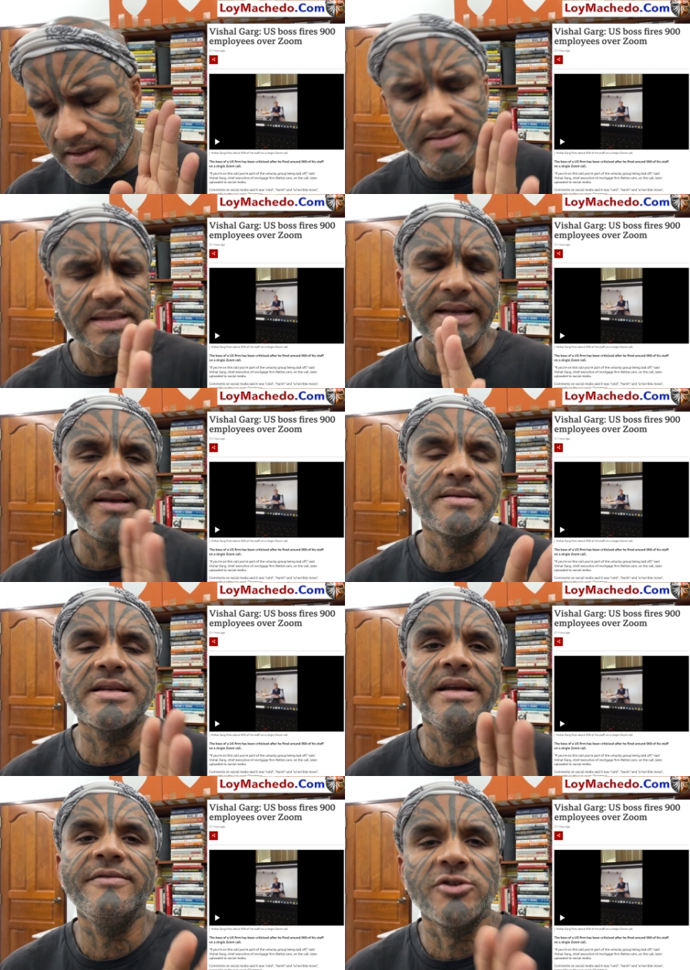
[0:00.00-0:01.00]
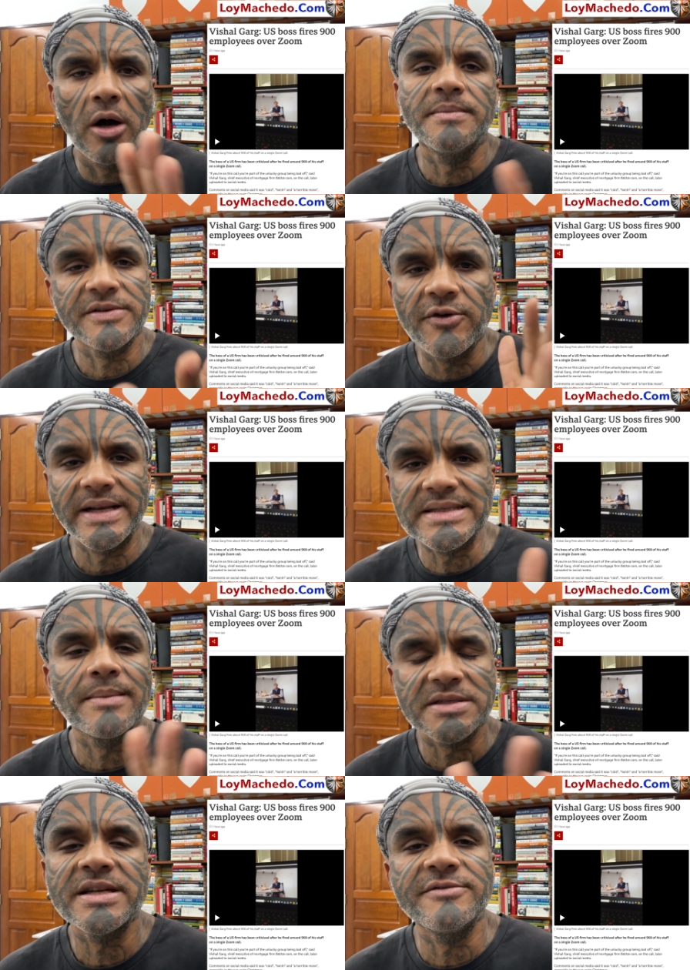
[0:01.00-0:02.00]
See, Steve Jobs, for
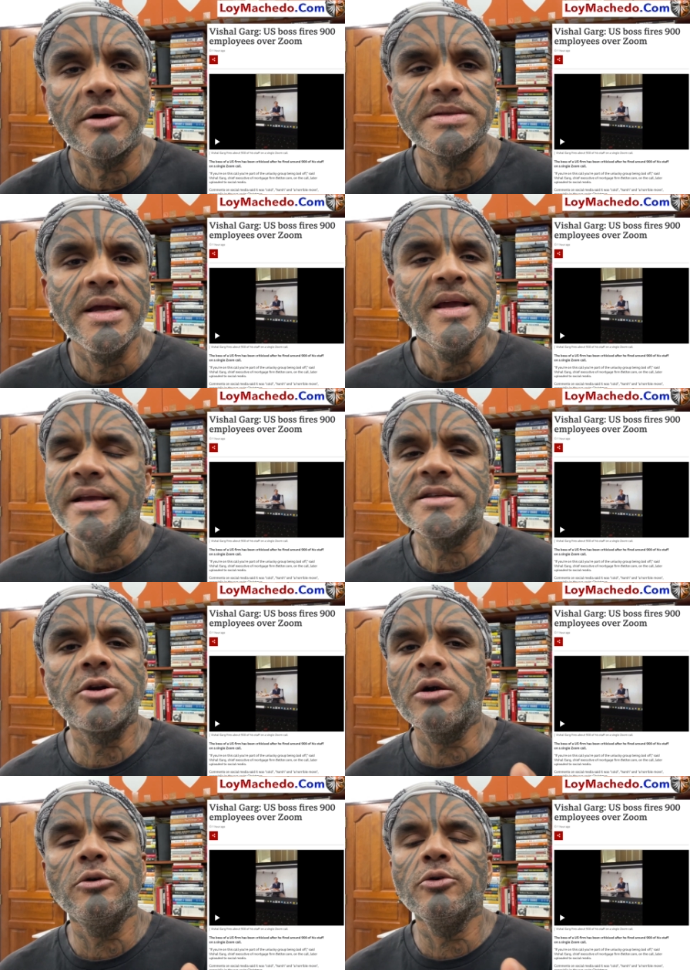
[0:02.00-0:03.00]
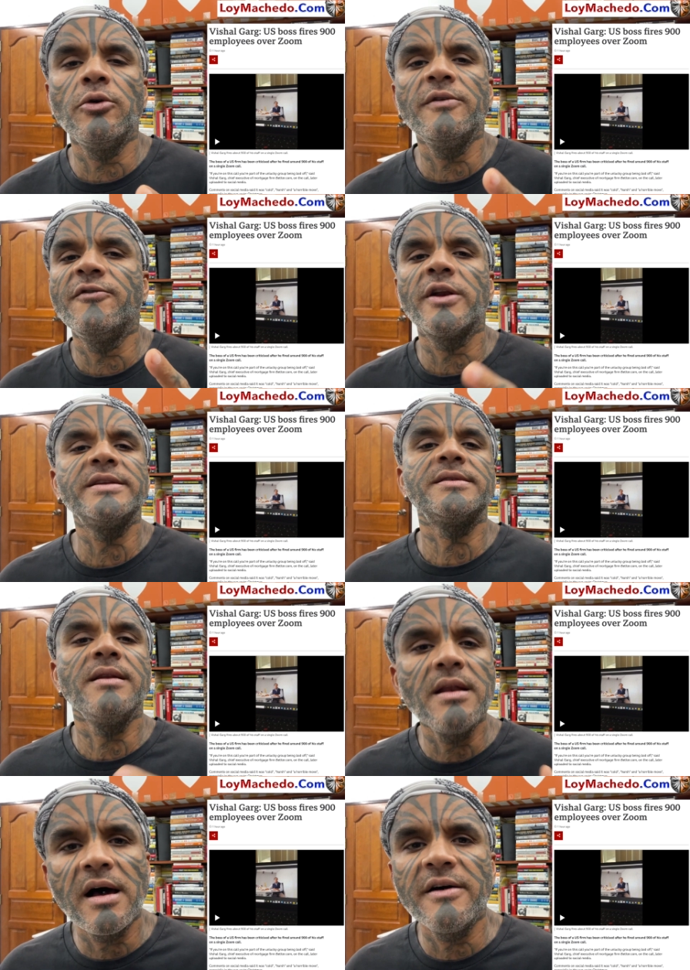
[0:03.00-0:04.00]
example, Steve Jobs is not known for his
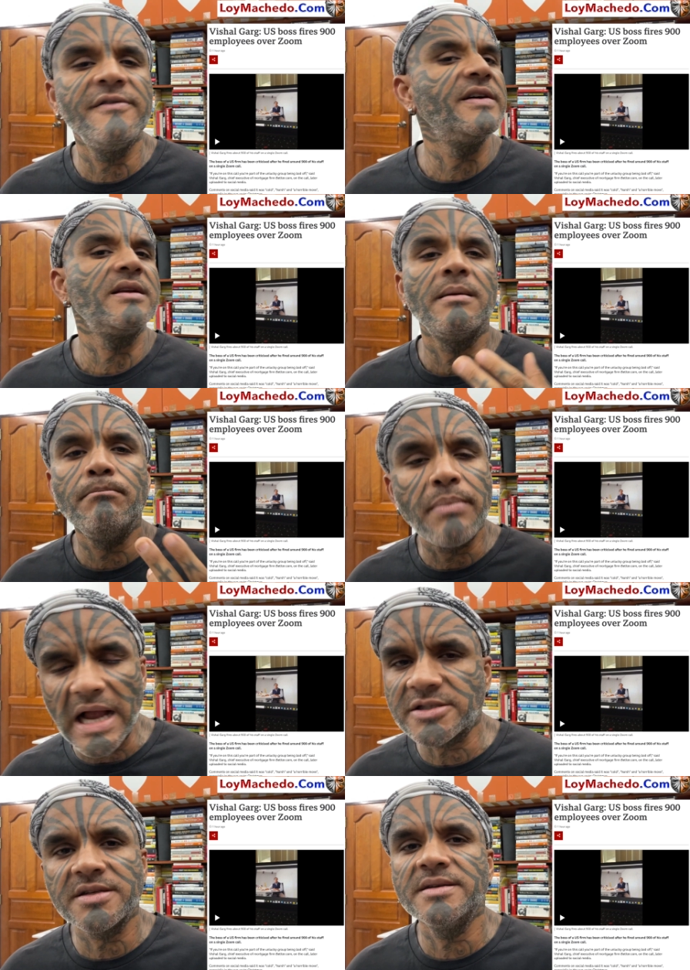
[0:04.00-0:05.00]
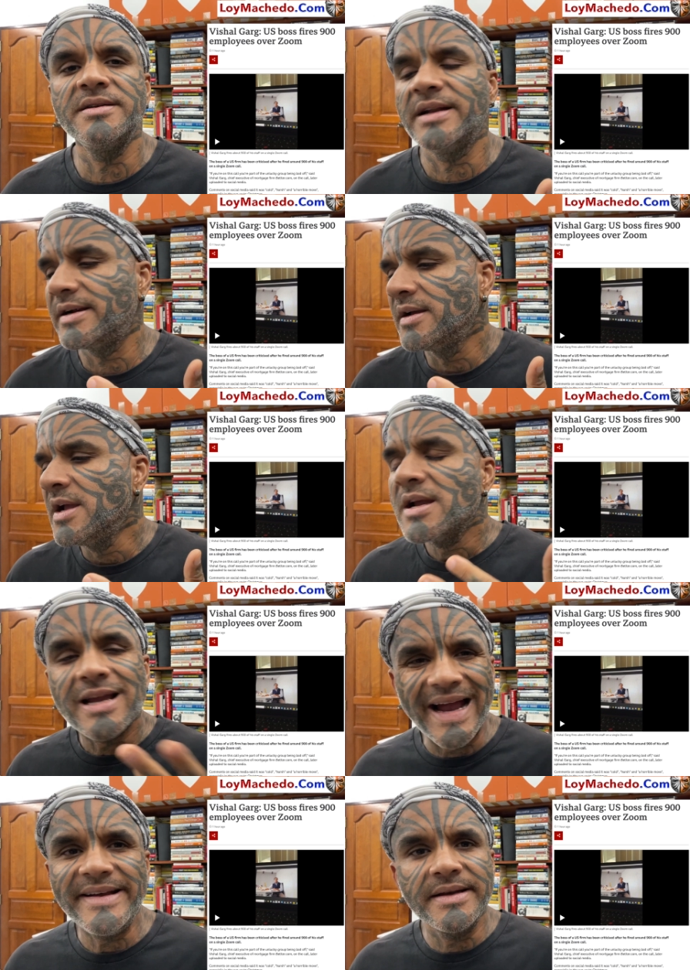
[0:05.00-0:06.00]
love and compassion and
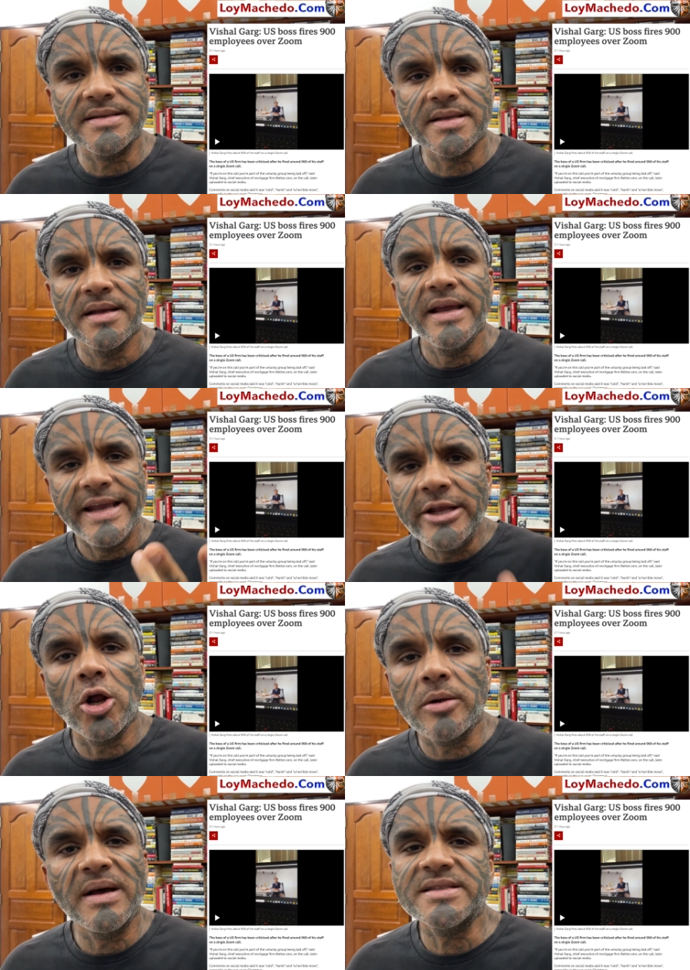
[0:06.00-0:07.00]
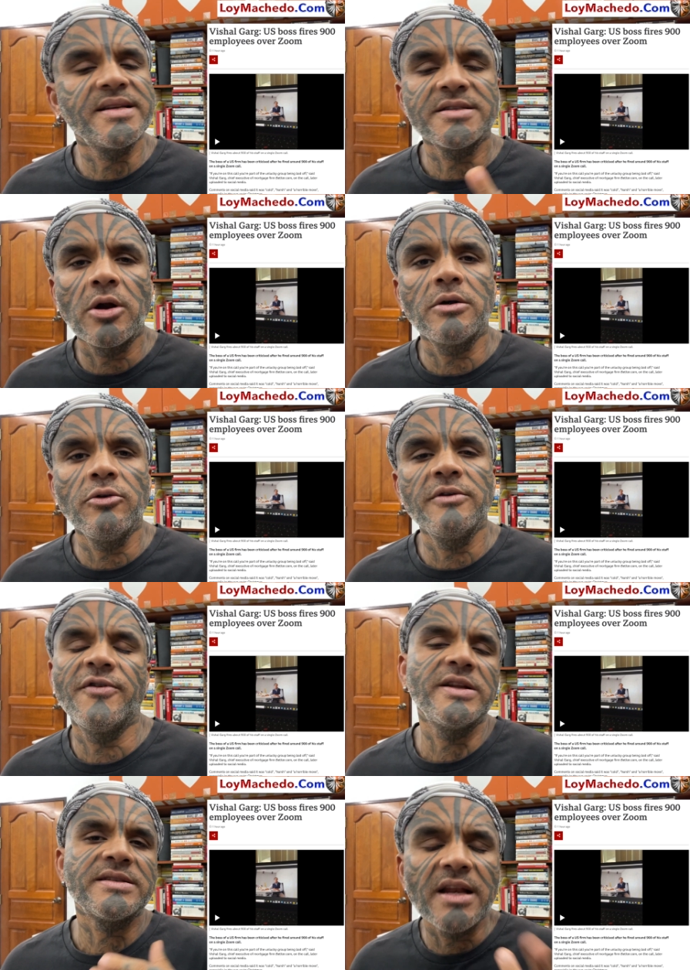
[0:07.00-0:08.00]
kindness. Elon Musk is not known
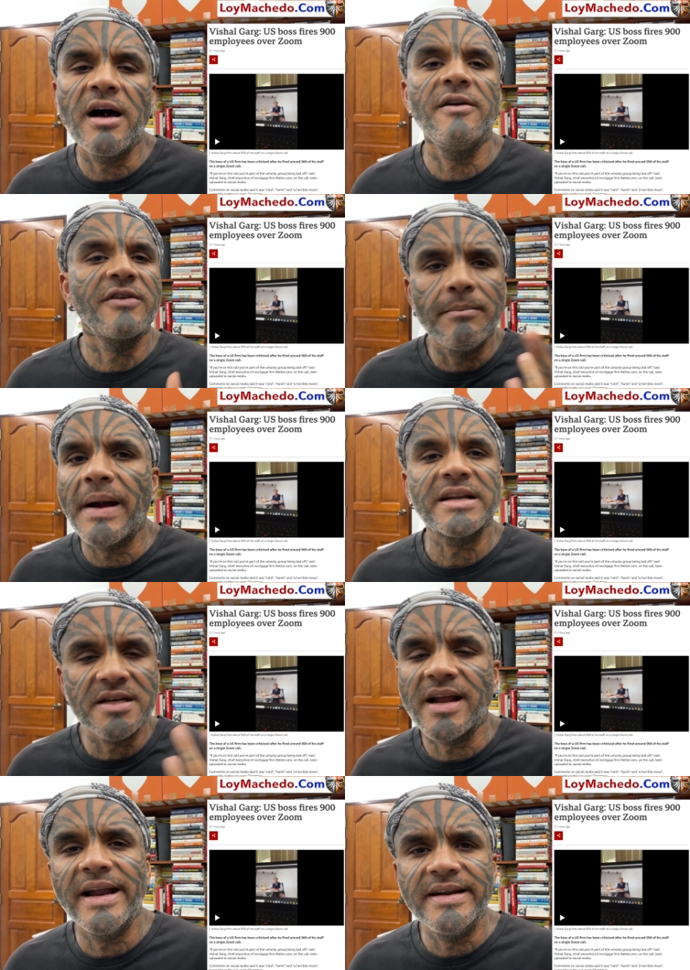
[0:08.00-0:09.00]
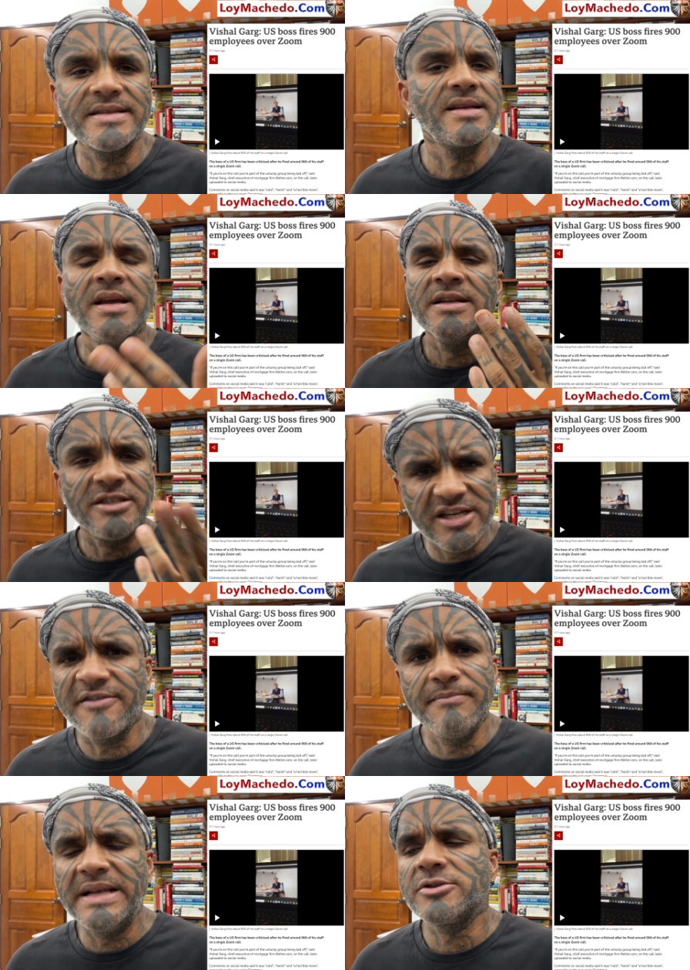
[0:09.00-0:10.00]
for his love, compassion, kindness.
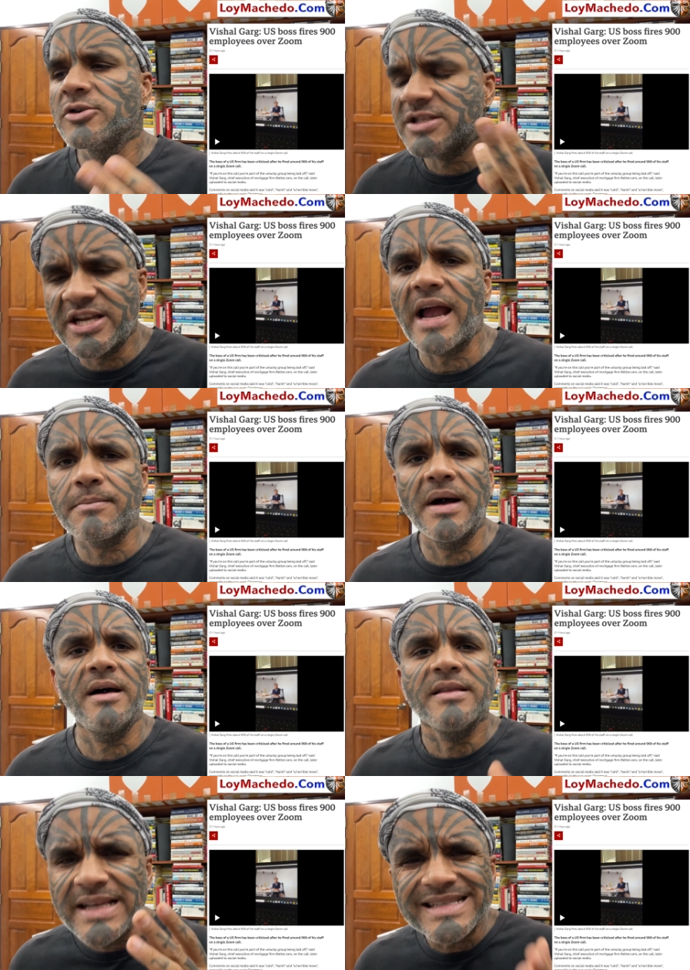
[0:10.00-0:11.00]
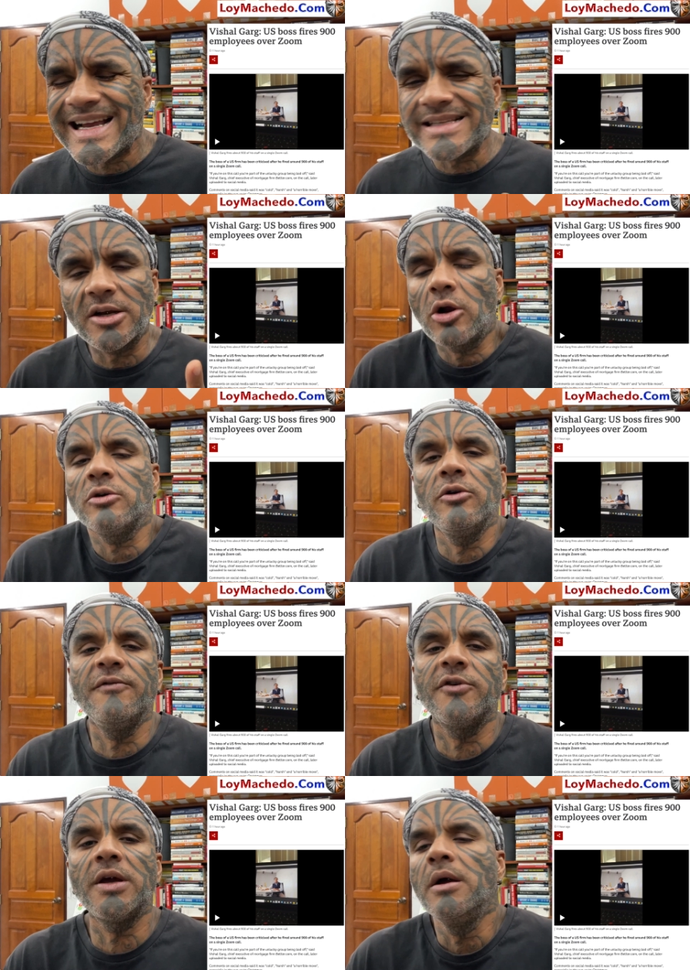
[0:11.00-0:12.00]
Jeff Bezos, Jack Ma, these guys are not
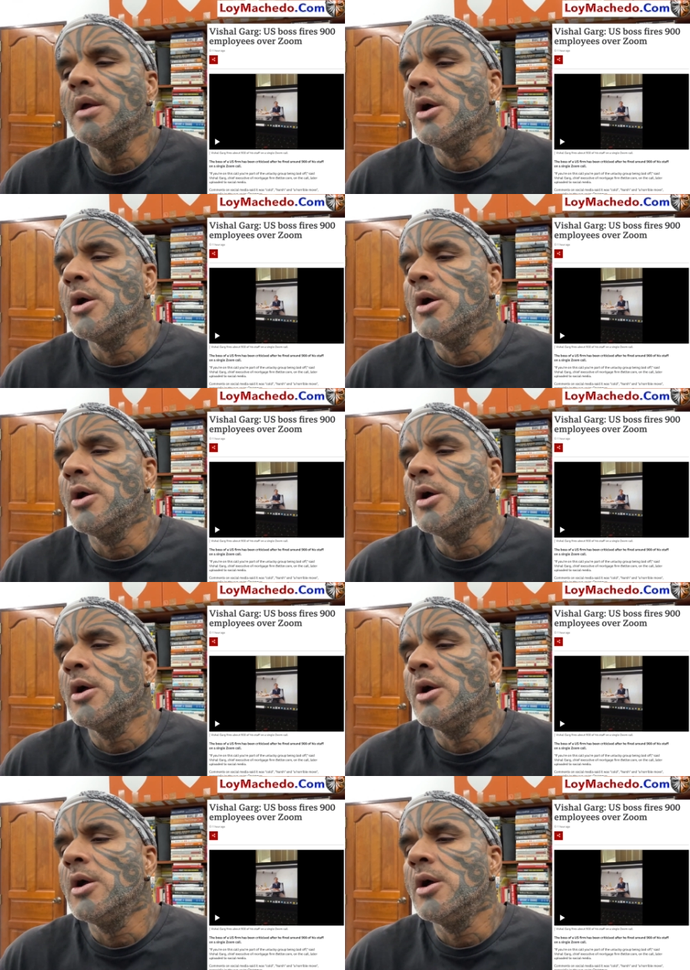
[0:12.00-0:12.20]
known for the,